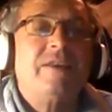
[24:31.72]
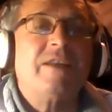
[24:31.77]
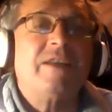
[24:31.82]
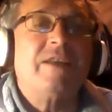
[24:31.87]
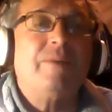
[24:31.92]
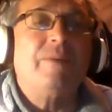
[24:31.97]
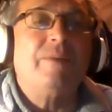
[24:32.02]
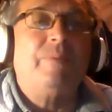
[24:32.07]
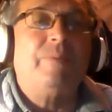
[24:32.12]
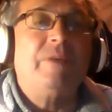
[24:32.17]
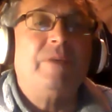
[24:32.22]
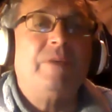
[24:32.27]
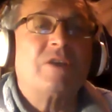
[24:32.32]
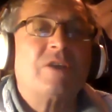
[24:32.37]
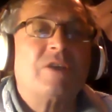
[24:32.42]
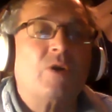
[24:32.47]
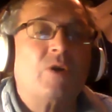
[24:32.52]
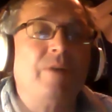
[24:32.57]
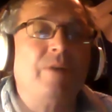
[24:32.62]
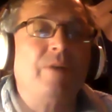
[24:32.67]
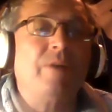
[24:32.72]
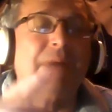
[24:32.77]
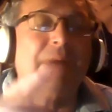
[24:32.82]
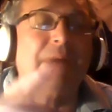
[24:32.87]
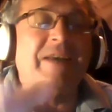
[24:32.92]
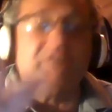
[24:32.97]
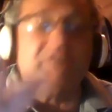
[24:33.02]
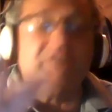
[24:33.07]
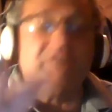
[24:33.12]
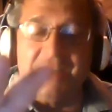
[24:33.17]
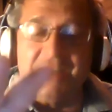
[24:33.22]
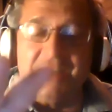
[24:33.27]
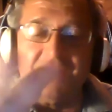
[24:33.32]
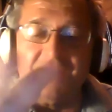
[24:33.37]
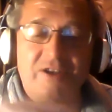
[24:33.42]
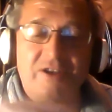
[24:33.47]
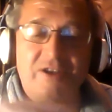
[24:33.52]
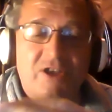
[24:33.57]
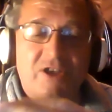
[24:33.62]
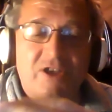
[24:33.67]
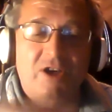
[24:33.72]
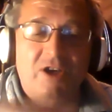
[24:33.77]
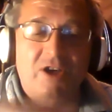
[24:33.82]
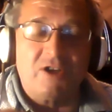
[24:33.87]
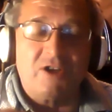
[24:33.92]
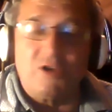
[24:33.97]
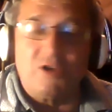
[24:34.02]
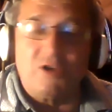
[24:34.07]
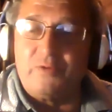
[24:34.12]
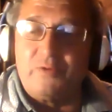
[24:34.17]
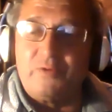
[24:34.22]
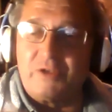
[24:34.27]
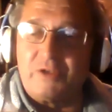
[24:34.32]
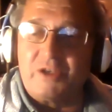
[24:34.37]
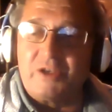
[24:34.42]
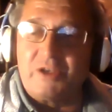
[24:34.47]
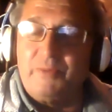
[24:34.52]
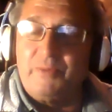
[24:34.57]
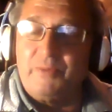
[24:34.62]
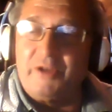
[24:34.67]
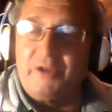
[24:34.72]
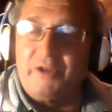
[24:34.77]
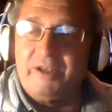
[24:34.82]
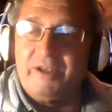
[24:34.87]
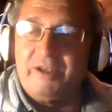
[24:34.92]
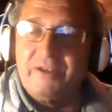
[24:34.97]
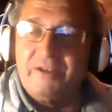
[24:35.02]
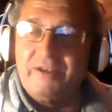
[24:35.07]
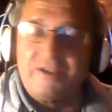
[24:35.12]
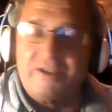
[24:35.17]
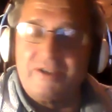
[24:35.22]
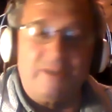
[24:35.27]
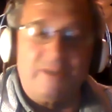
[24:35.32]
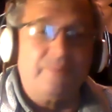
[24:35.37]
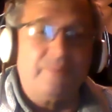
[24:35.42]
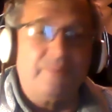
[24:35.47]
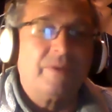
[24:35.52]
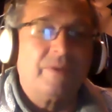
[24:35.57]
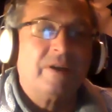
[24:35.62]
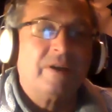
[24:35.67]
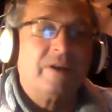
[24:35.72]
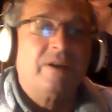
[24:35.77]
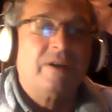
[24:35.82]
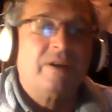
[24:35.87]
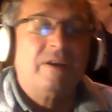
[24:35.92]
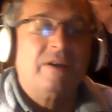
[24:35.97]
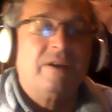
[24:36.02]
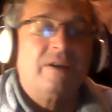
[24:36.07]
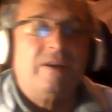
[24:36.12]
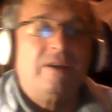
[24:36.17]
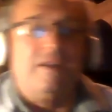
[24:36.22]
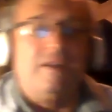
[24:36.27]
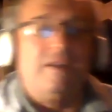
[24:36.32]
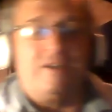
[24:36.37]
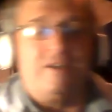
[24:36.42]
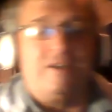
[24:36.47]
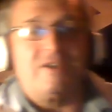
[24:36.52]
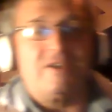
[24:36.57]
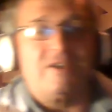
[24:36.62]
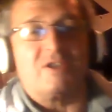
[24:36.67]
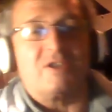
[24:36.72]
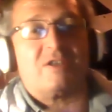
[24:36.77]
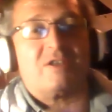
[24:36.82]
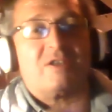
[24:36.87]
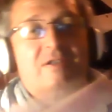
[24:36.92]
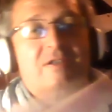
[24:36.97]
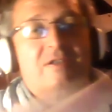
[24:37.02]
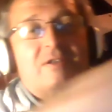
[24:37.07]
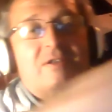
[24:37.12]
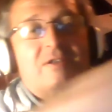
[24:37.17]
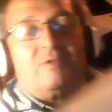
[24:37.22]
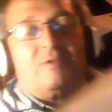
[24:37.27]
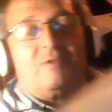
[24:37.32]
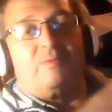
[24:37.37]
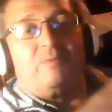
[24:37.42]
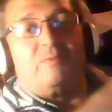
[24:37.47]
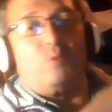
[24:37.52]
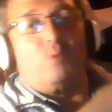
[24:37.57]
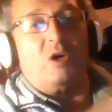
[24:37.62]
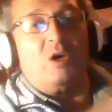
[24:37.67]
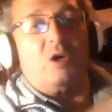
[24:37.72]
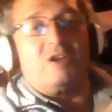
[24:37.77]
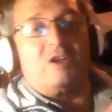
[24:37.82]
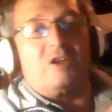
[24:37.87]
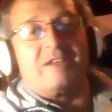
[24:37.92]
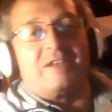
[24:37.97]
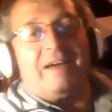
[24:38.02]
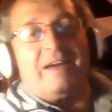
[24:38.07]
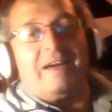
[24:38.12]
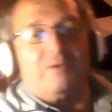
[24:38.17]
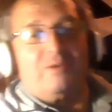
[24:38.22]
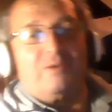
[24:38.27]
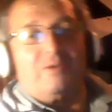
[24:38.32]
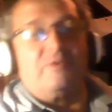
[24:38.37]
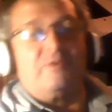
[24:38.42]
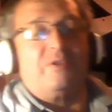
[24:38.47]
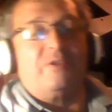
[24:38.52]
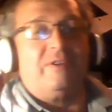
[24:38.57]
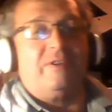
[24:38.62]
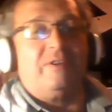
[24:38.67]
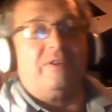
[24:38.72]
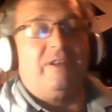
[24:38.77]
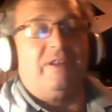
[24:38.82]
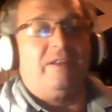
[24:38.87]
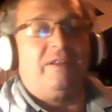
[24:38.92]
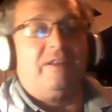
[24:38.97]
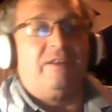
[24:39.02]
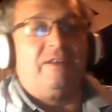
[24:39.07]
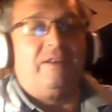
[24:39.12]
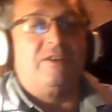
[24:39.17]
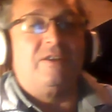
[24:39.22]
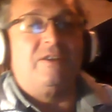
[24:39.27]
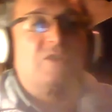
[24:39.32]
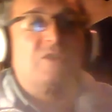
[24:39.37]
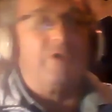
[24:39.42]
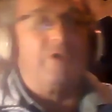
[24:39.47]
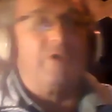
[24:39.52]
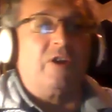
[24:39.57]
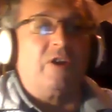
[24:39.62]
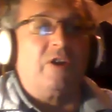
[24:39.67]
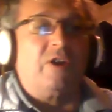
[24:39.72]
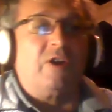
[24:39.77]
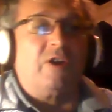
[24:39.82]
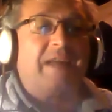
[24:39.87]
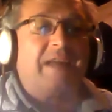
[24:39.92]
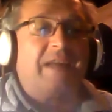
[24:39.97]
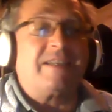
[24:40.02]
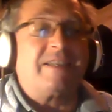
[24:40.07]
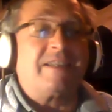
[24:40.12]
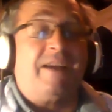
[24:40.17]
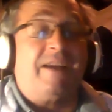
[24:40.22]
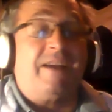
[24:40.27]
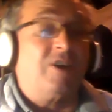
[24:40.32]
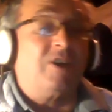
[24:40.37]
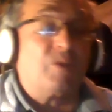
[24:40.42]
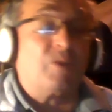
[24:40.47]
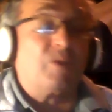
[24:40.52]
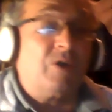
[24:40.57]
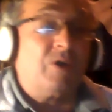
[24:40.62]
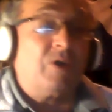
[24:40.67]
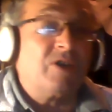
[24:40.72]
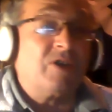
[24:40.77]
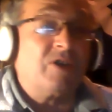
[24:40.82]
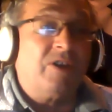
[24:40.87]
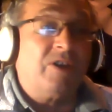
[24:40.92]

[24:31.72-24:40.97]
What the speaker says: It's quite amazing how you start off with something and you know, it just sort of works out. You just follow the latte hand, I suppose, don't you?